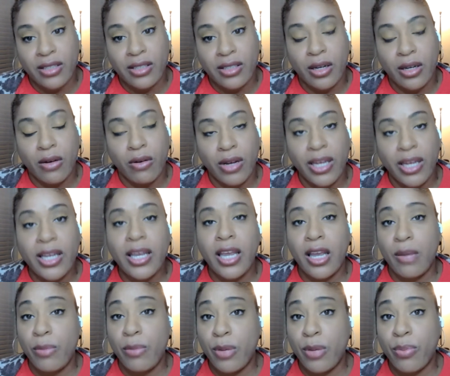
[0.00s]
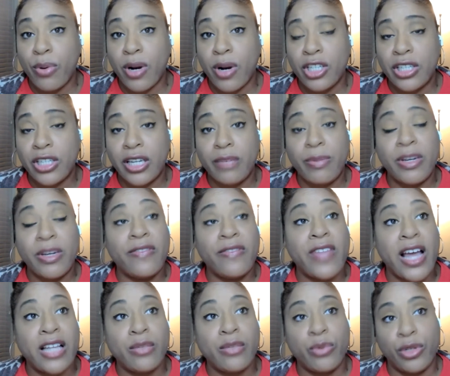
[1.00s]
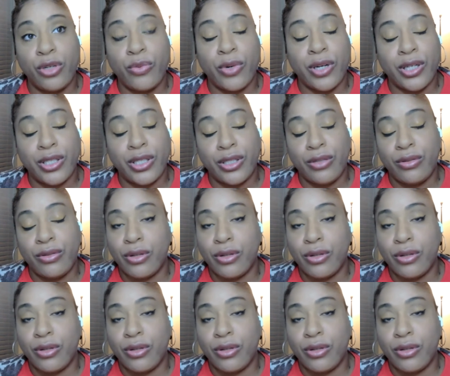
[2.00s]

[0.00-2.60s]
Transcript: So it can be a project, but if that's what you want to do,